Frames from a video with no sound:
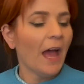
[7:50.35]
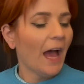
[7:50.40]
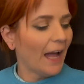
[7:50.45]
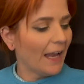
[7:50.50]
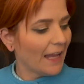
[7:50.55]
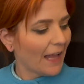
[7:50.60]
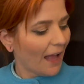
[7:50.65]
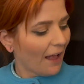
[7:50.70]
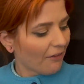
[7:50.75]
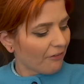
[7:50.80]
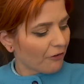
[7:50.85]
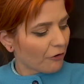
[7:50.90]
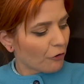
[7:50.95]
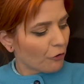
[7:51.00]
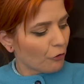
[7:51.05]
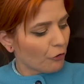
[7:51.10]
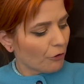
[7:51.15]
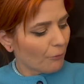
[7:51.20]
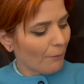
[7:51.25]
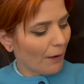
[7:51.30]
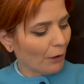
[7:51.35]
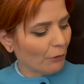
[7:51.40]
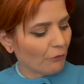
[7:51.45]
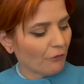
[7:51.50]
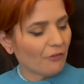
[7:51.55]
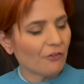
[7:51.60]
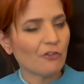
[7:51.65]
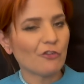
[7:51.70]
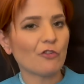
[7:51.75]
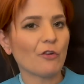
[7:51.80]
And it has a good amount
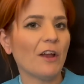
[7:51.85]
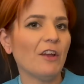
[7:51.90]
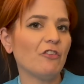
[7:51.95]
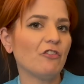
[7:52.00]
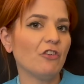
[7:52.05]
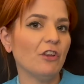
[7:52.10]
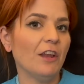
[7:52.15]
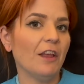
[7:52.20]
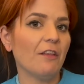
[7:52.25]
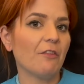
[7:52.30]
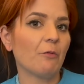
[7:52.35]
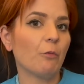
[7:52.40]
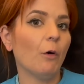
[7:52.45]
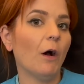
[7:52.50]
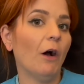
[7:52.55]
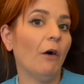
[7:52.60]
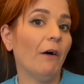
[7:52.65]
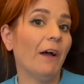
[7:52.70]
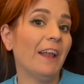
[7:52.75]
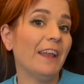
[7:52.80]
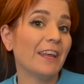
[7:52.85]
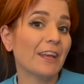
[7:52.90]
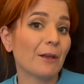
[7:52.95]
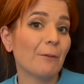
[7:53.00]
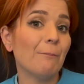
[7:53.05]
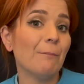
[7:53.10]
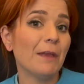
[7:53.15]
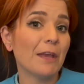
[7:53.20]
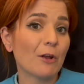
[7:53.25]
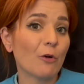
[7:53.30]
of stretch in it as well, and it
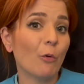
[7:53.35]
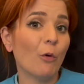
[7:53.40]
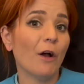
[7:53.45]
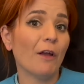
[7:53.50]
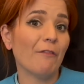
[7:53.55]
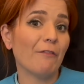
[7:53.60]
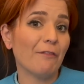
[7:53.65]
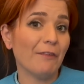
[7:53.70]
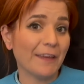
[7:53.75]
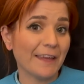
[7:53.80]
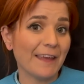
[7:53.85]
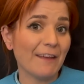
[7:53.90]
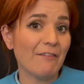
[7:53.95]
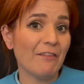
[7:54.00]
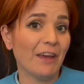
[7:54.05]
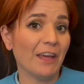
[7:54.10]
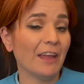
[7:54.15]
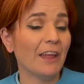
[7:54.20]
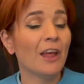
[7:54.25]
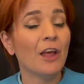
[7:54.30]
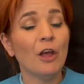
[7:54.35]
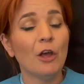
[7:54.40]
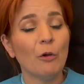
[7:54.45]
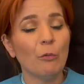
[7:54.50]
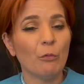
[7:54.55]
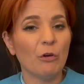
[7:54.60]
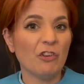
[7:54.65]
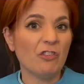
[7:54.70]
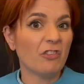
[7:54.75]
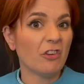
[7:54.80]
can be quite forgiving,
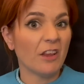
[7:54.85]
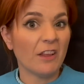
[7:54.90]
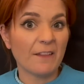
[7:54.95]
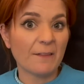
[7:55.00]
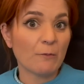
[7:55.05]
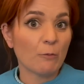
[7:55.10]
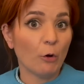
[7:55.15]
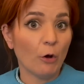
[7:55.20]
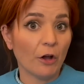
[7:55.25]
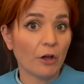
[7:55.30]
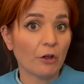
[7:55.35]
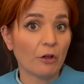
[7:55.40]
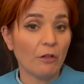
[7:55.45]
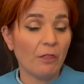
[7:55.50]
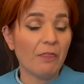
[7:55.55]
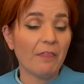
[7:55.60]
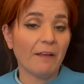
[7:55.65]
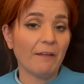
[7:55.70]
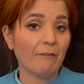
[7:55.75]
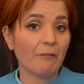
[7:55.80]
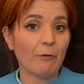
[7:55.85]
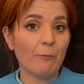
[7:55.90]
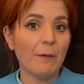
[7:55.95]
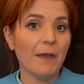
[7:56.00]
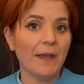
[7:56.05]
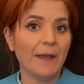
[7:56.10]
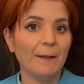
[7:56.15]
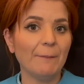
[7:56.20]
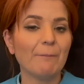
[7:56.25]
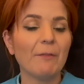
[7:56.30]
which is quite a good thing for
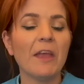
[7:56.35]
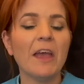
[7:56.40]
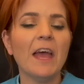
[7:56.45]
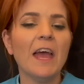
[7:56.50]
me.